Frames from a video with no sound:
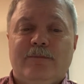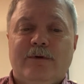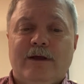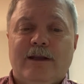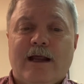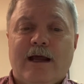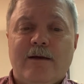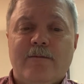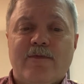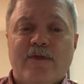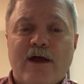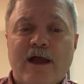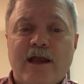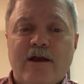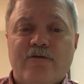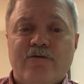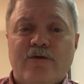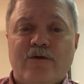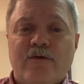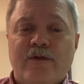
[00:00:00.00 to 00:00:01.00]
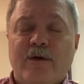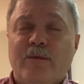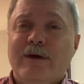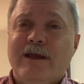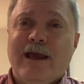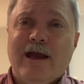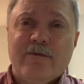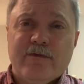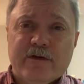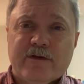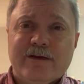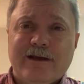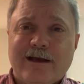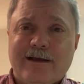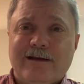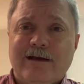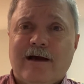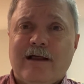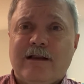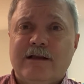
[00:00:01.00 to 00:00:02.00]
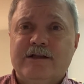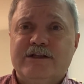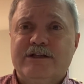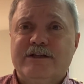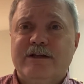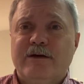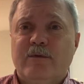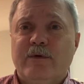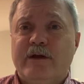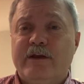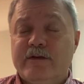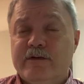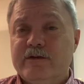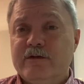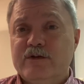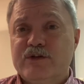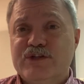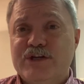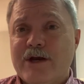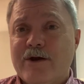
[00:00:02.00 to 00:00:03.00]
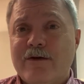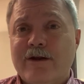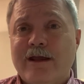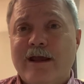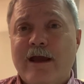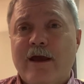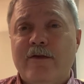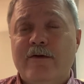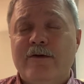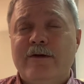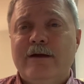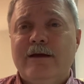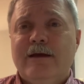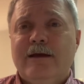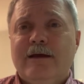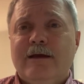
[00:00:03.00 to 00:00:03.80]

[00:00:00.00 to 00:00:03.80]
but I'm thankful that we have this technology that we can still share together.